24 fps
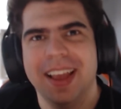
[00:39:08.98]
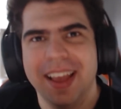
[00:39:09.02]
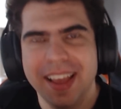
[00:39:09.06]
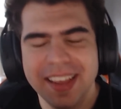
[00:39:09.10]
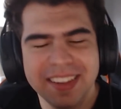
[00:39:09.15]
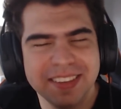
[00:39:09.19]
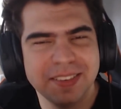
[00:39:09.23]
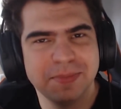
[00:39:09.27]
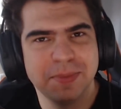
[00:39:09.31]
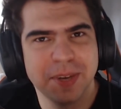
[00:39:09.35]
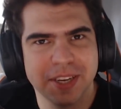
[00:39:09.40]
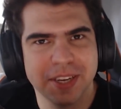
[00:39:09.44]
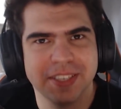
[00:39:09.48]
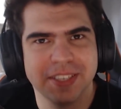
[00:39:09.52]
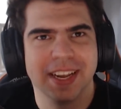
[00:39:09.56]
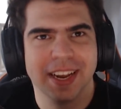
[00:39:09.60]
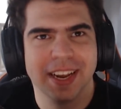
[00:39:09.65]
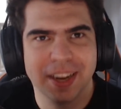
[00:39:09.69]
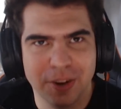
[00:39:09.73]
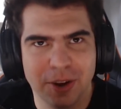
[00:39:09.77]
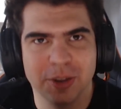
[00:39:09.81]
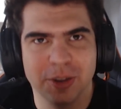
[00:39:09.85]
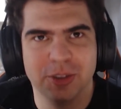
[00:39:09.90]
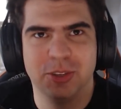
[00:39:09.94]
Because
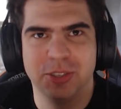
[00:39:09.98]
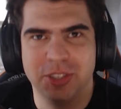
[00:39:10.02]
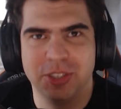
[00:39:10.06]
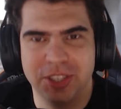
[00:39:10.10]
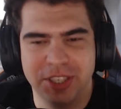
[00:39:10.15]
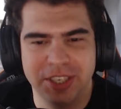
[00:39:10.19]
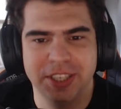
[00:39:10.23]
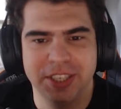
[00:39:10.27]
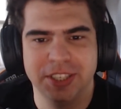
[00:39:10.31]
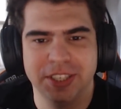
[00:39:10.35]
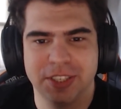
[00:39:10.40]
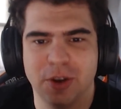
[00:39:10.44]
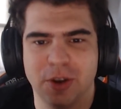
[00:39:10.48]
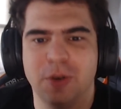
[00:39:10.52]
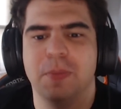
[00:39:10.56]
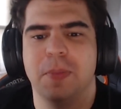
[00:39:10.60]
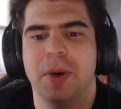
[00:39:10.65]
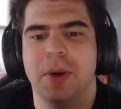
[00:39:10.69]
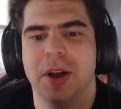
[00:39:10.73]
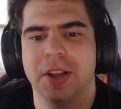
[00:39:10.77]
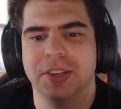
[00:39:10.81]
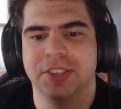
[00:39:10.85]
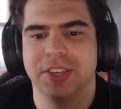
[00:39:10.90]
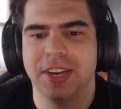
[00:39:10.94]
I got to see so
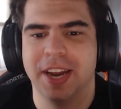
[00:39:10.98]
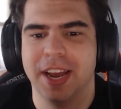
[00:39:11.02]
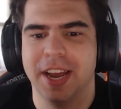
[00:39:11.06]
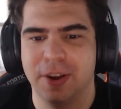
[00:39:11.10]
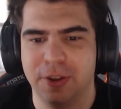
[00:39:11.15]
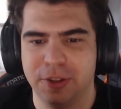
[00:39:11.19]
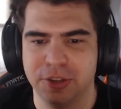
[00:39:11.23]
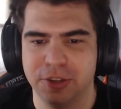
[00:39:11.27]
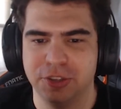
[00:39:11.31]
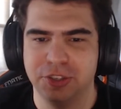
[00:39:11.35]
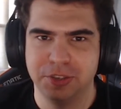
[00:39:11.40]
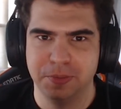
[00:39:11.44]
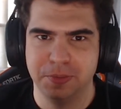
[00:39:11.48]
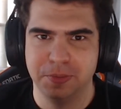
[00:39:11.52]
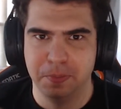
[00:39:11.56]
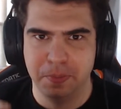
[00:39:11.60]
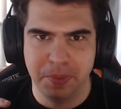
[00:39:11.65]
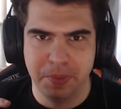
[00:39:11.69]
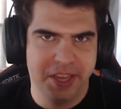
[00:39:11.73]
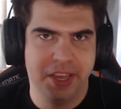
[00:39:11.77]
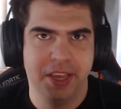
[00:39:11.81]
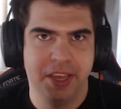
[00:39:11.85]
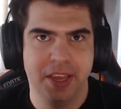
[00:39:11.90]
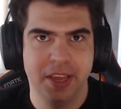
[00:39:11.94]
much and I got to
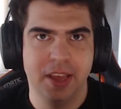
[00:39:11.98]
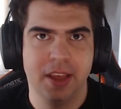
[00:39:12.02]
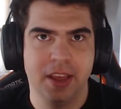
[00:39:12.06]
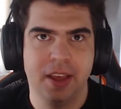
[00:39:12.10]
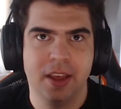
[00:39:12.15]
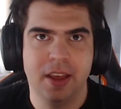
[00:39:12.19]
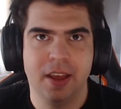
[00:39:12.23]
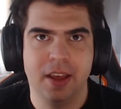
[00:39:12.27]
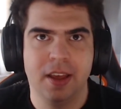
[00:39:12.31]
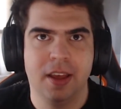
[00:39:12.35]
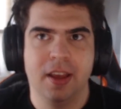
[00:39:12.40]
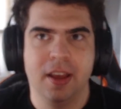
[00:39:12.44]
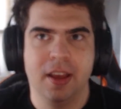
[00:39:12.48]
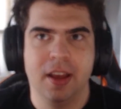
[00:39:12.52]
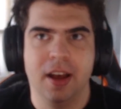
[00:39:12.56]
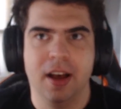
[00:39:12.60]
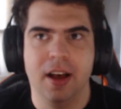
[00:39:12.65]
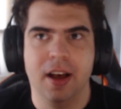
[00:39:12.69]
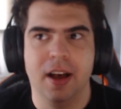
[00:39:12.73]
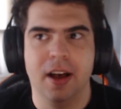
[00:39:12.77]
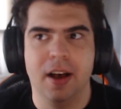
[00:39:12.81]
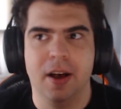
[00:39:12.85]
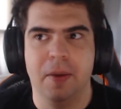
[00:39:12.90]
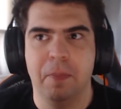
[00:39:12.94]
just be
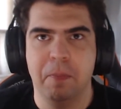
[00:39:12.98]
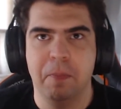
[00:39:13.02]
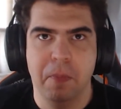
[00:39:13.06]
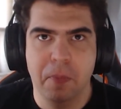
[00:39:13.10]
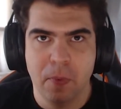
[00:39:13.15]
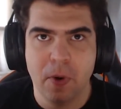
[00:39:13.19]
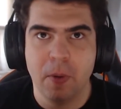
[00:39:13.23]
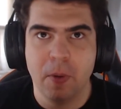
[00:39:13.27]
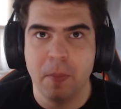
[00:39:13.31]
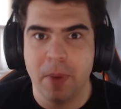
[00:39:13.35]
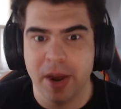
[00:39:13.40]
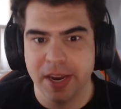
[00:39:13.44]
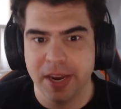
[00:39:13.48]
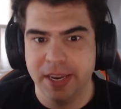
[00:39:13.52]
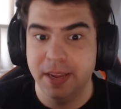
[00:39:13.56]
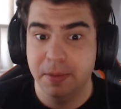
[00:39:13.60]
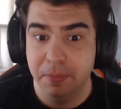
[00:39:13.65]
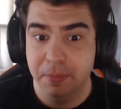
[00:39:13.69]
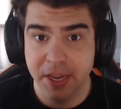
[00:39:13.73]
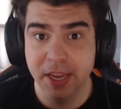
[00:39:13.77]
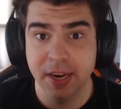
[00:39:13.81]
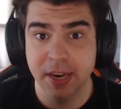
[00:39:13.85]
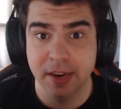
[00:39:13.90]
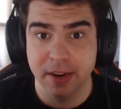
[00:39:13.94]
what my
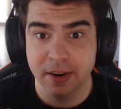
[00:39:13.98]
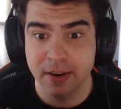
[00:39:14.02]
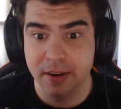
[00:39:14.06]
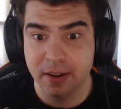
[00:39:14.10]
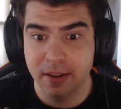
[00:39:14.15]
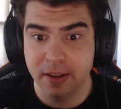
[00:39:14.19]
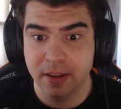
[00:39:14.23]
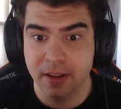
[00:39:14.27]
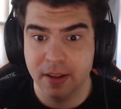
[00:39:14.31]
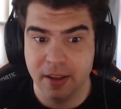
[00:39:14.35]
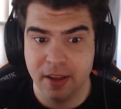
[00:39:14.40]
team needed.